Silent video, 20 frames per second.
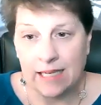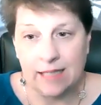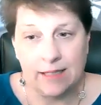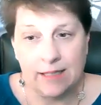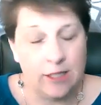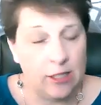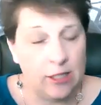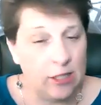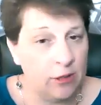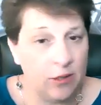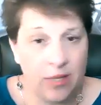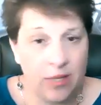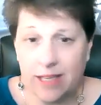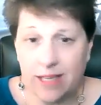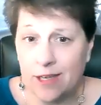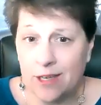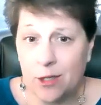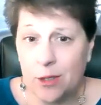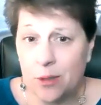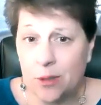No
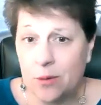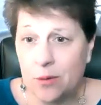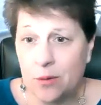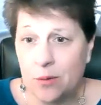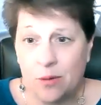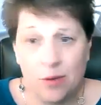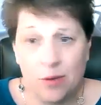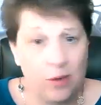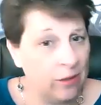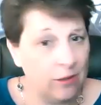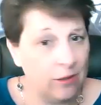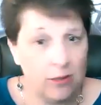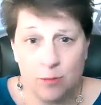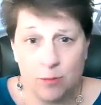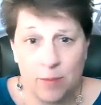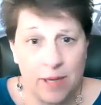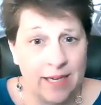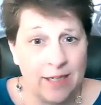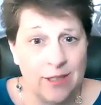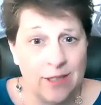kiddo, no
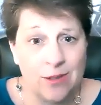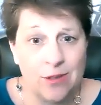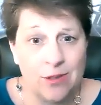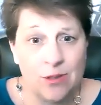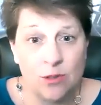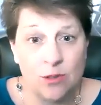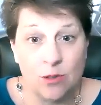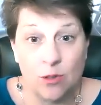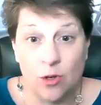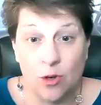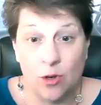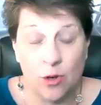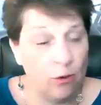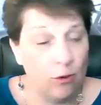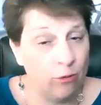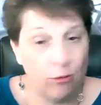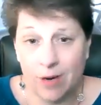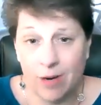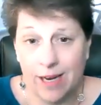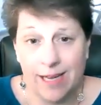spouse, no
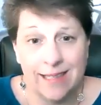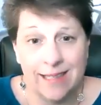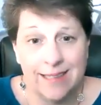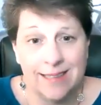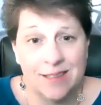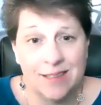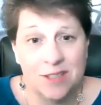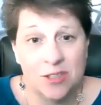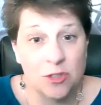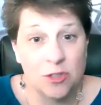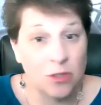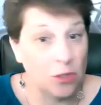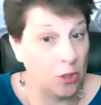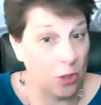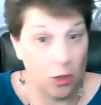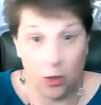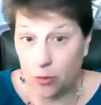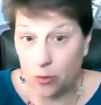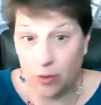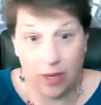friends,
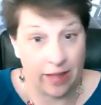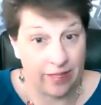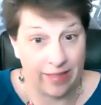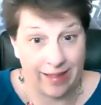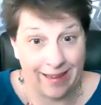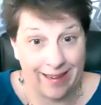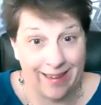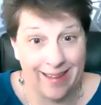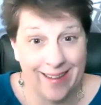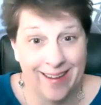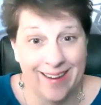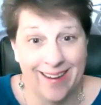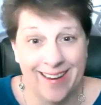no nothing,